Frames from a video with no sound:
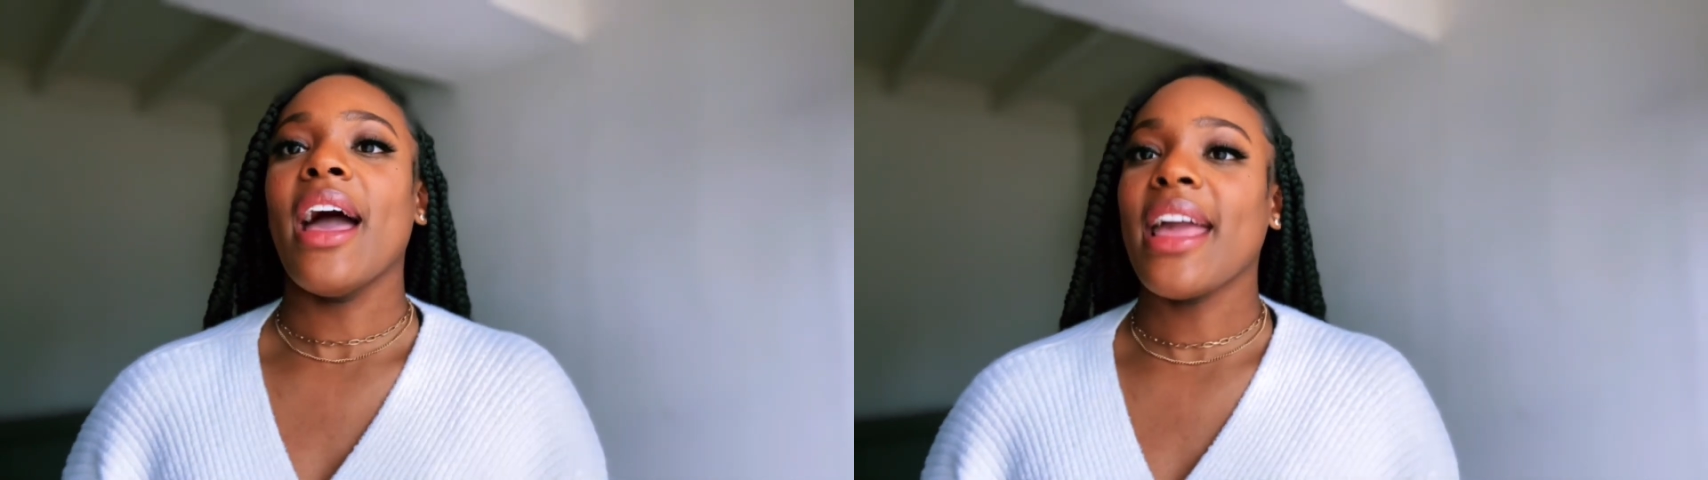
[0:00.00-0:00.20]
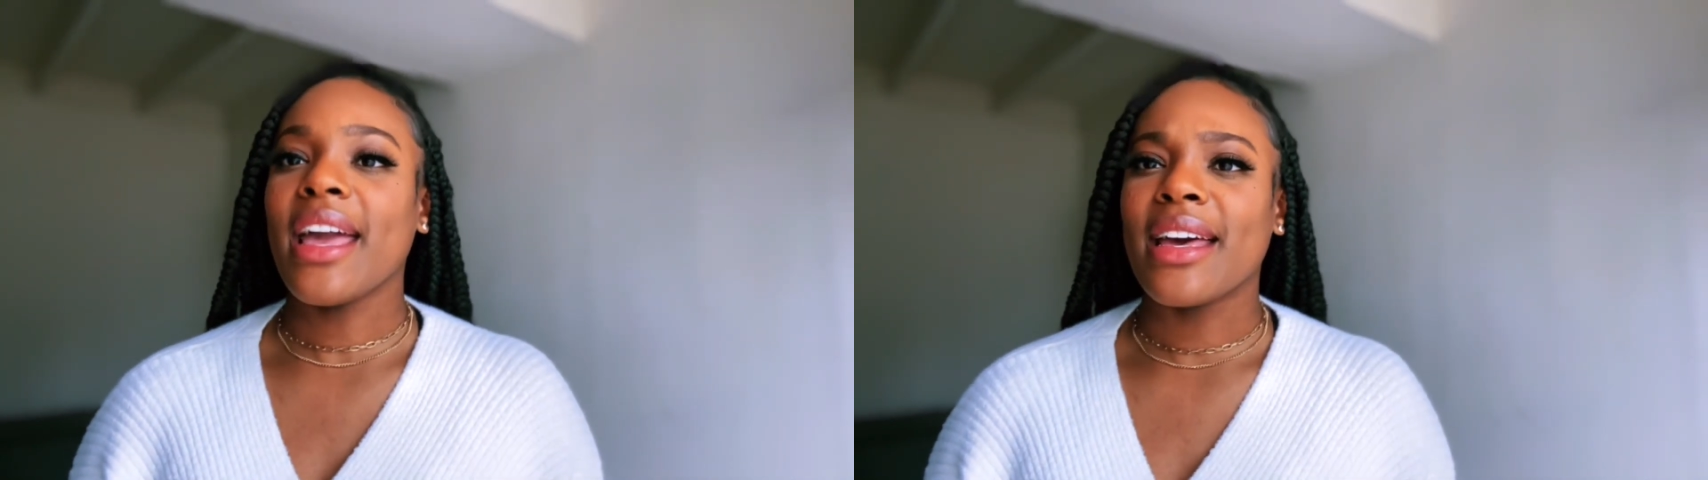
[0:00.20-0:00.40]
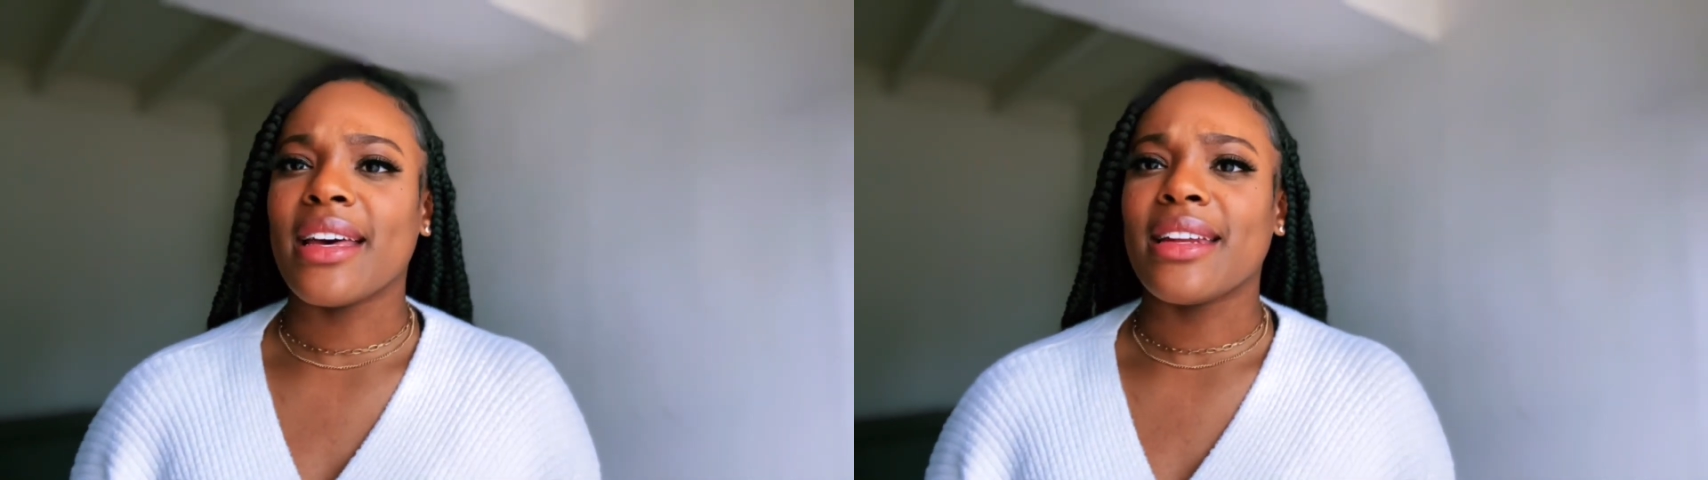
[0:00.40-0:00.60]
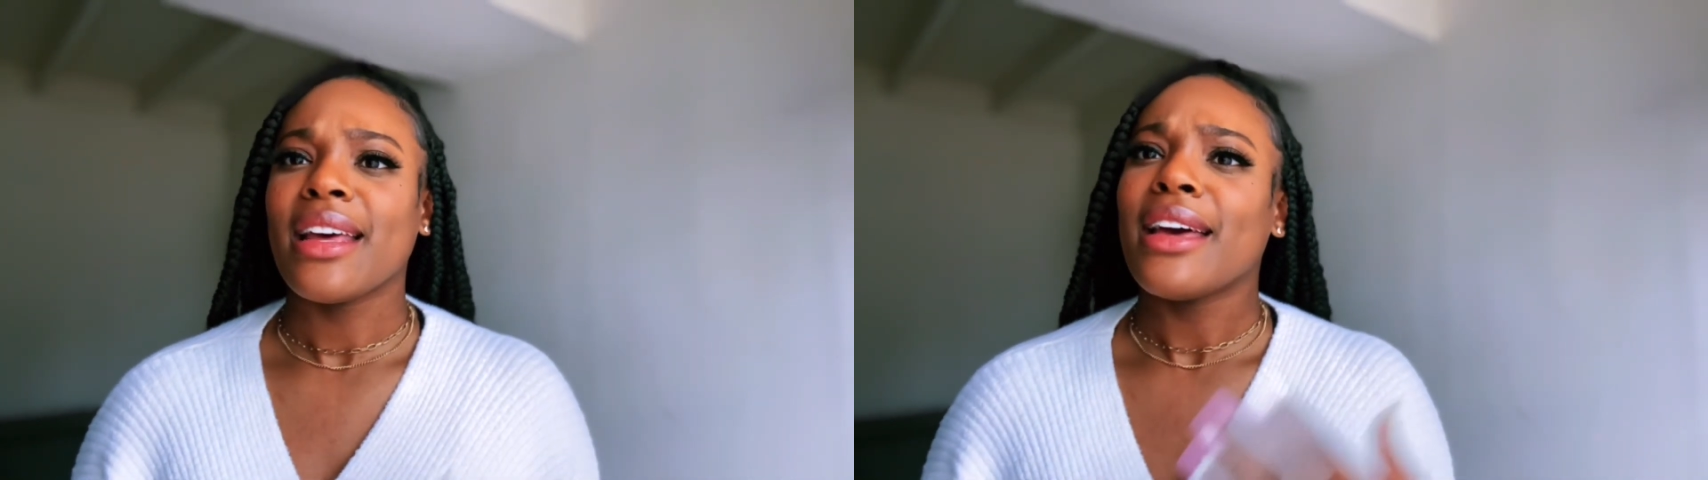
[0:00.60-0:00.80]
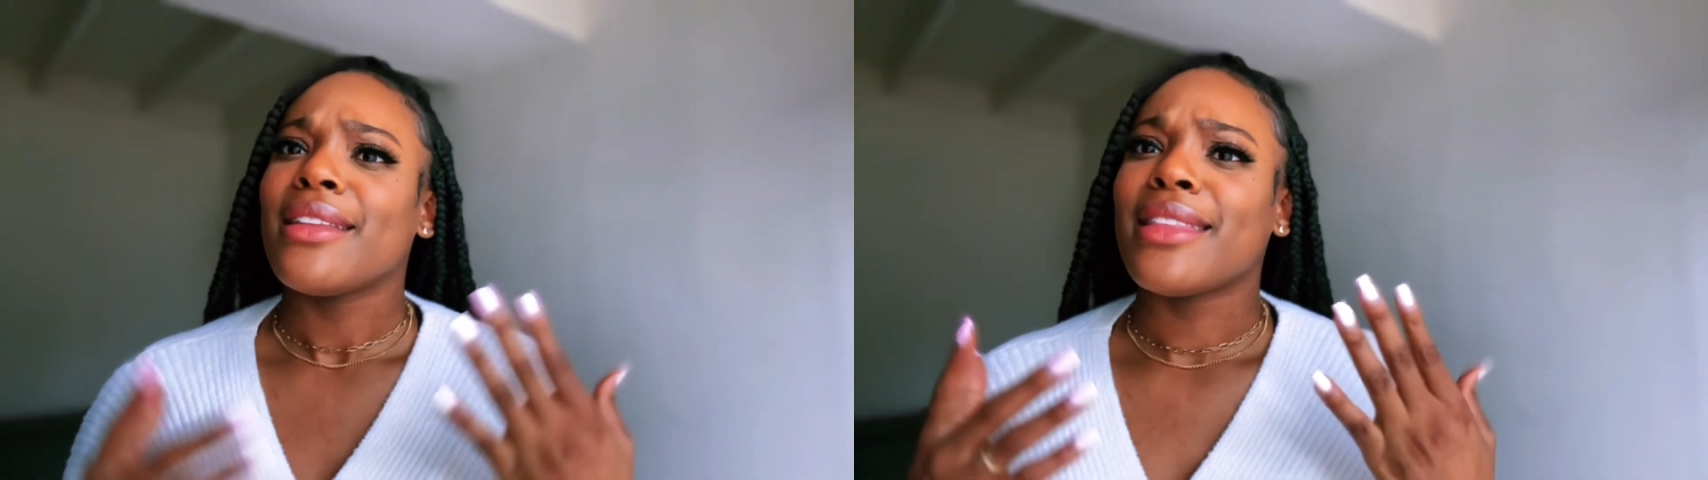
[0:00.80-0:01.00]

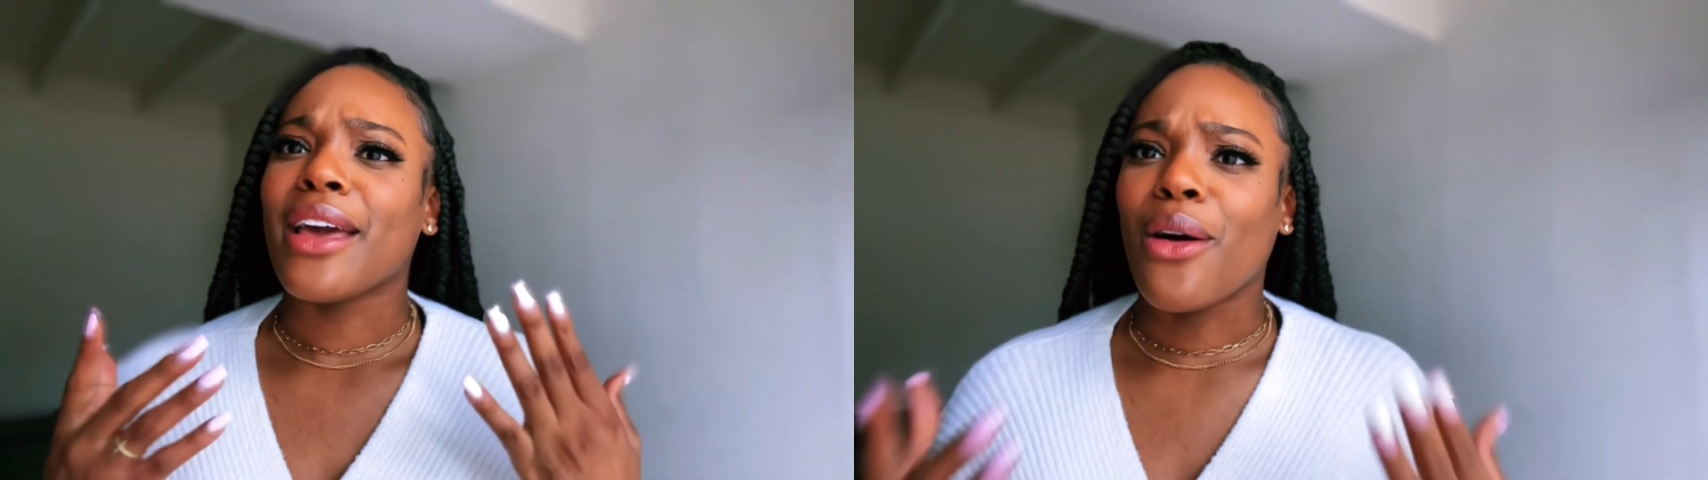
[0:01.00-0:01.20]
And they